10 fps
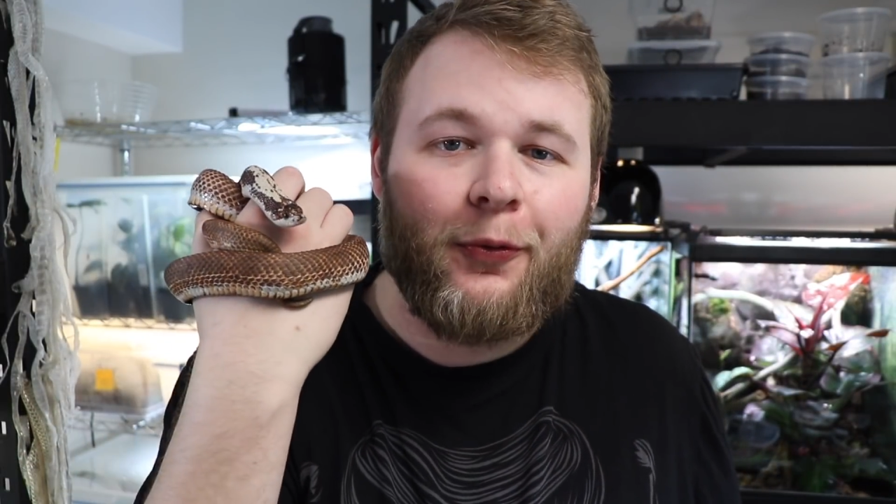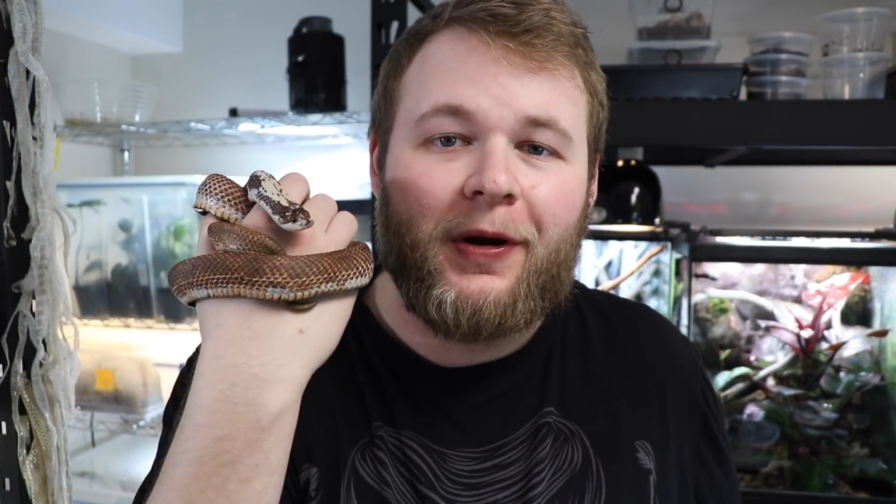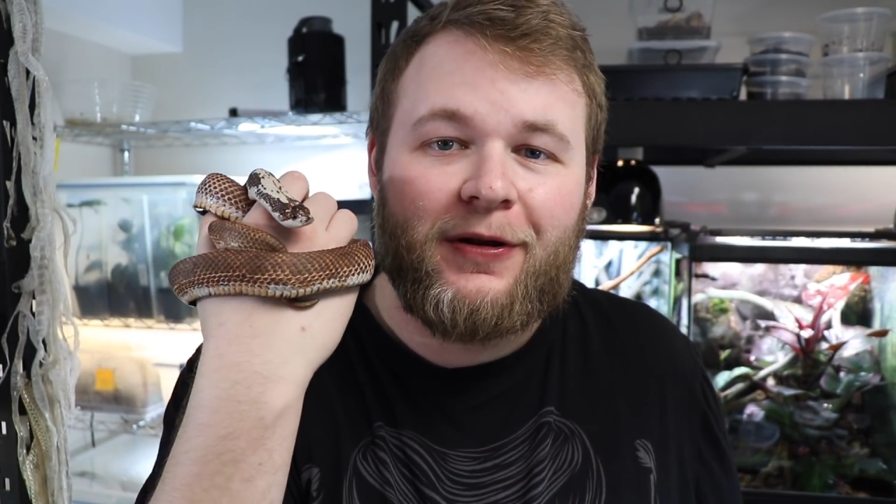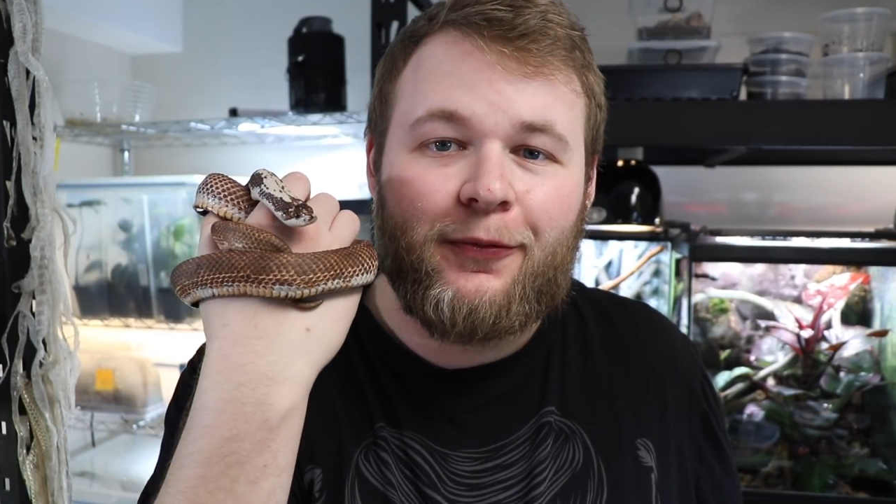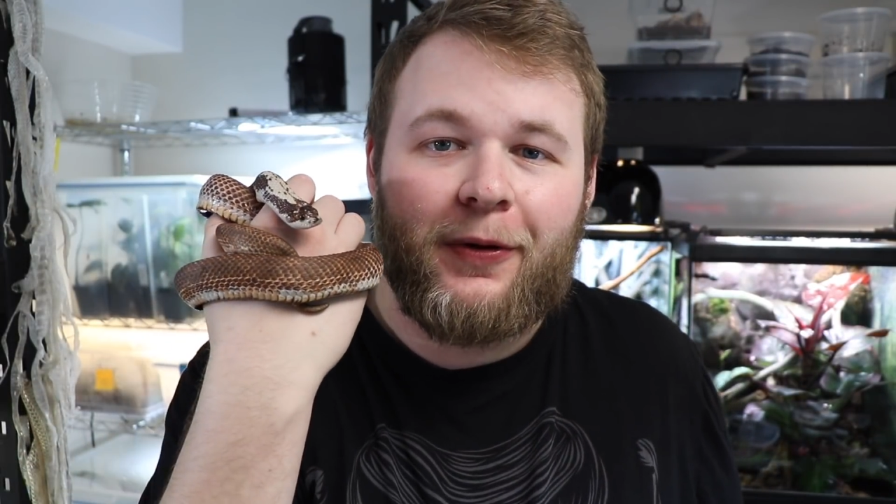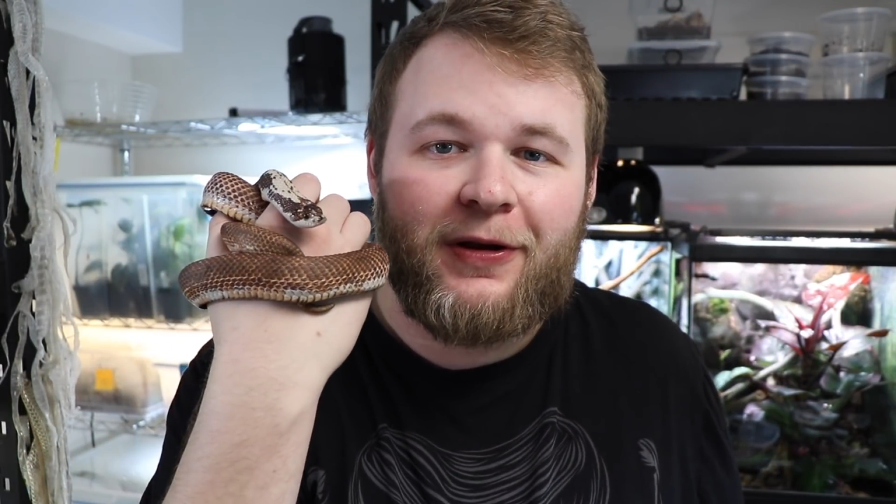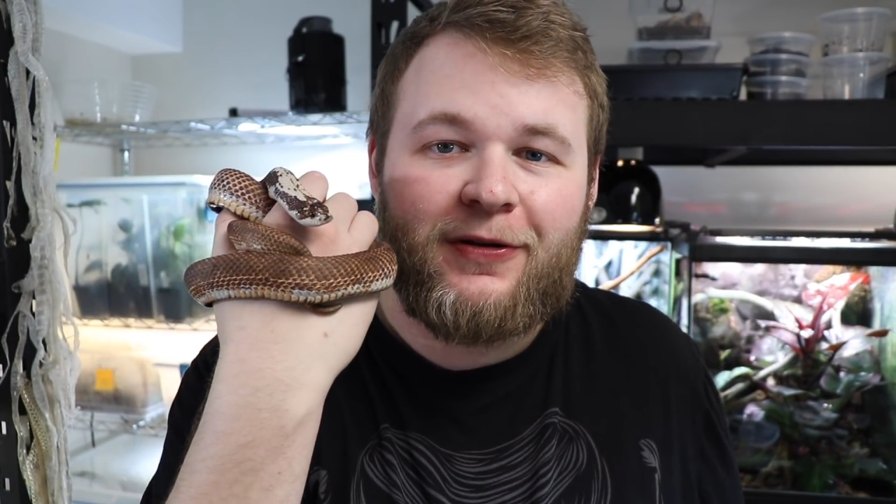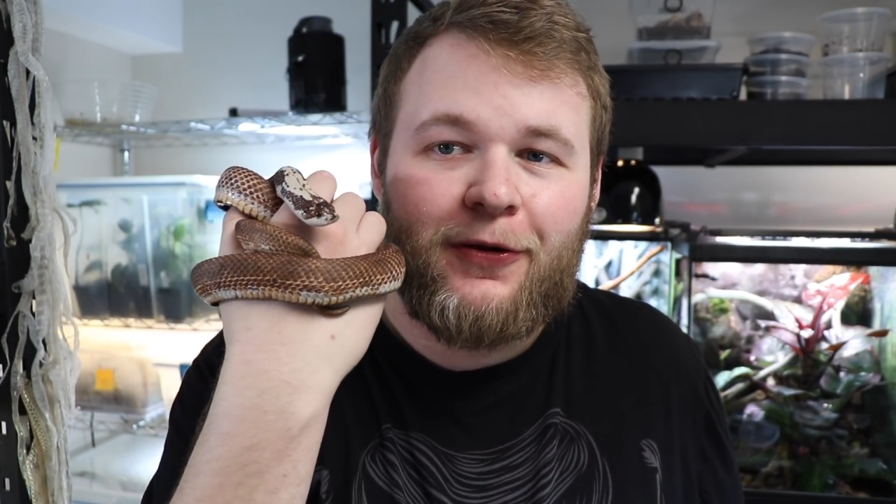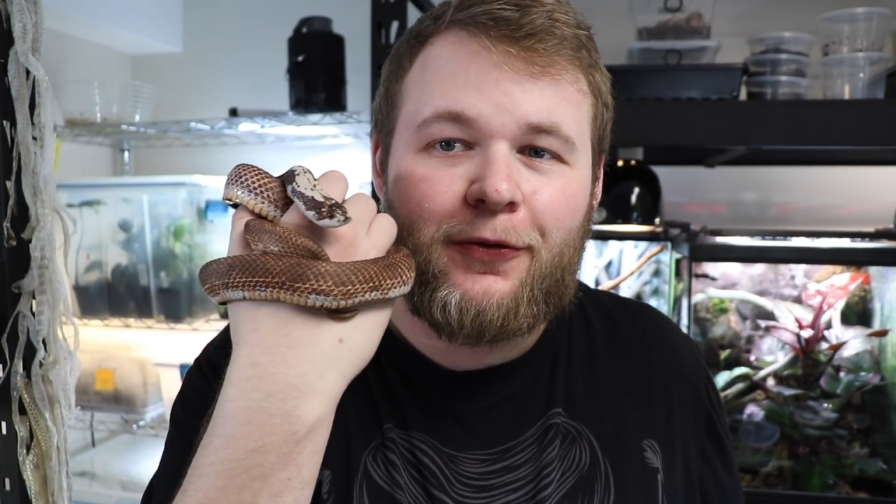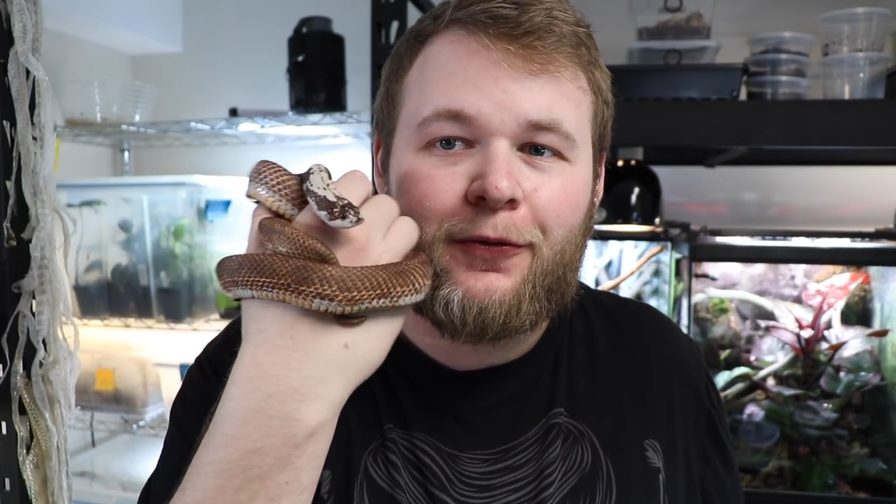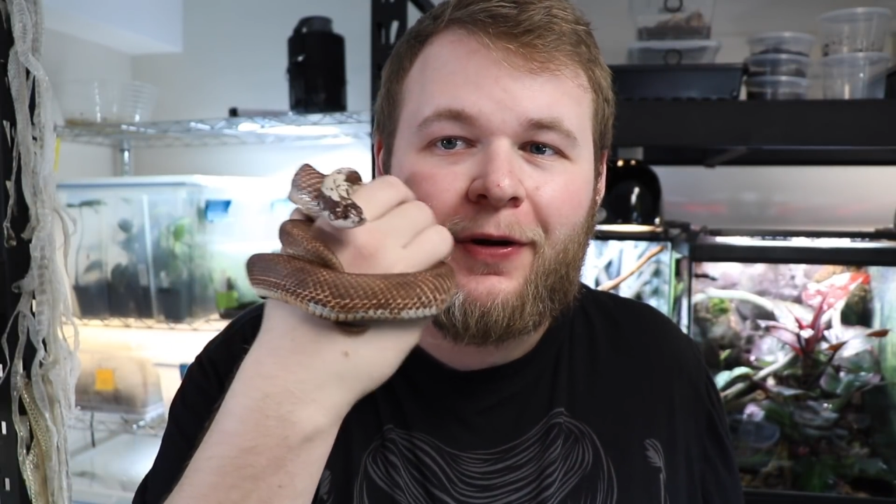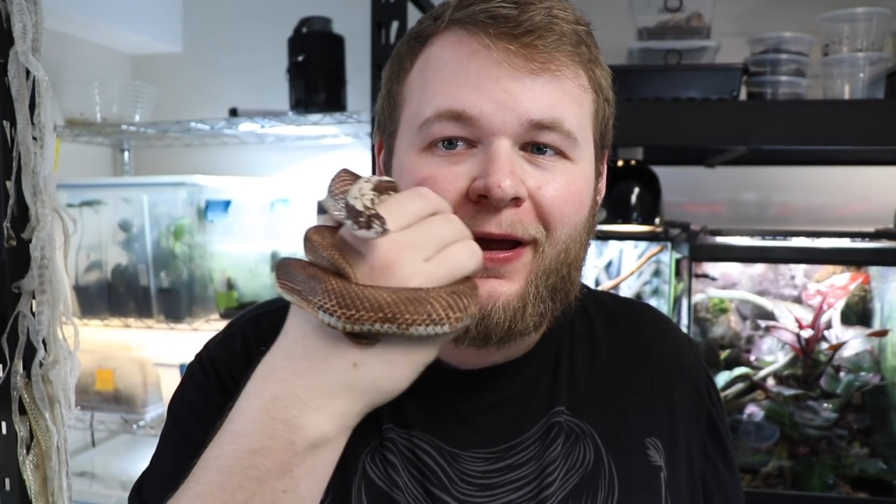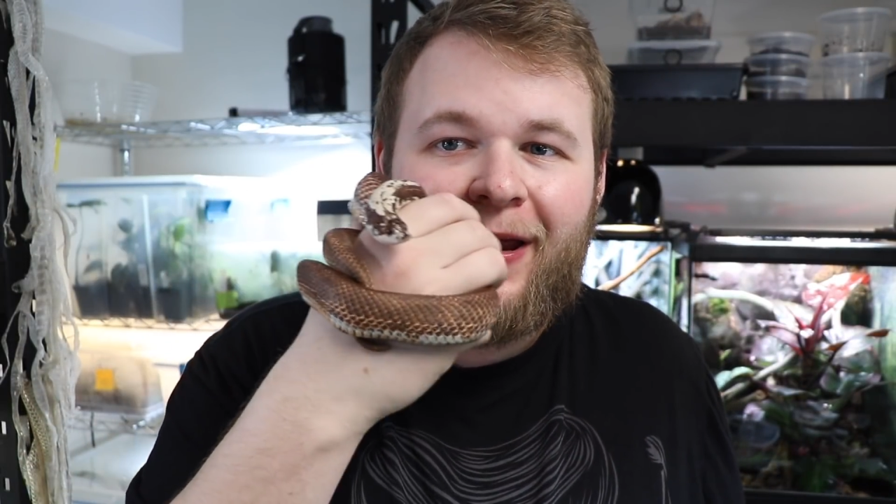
2022